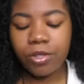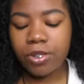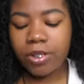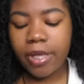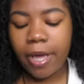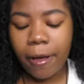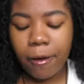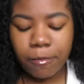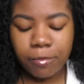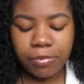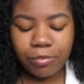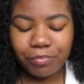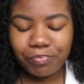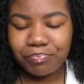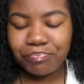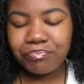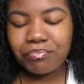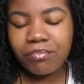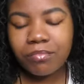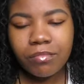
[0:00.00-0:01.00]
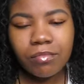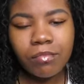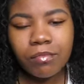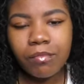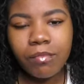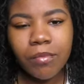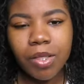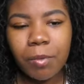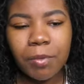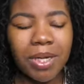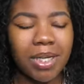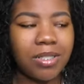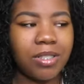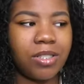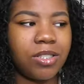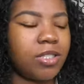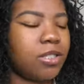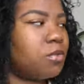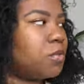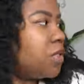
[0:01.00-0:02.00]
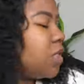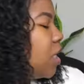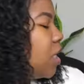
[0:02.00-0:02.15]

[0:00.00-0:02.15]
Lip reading: your scalp because it's just witch